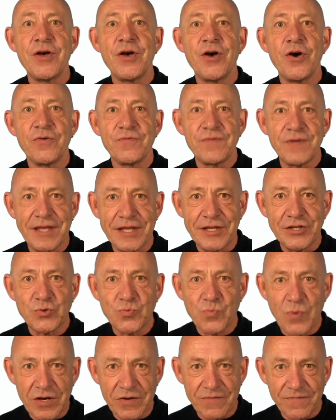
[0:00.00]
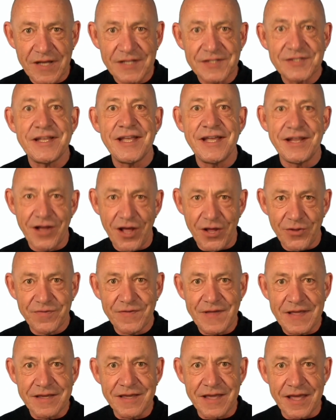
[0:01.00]
of each one of us in our
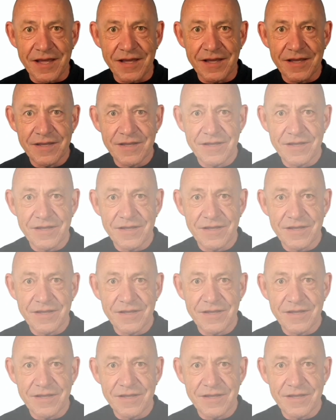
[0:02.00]
thinking.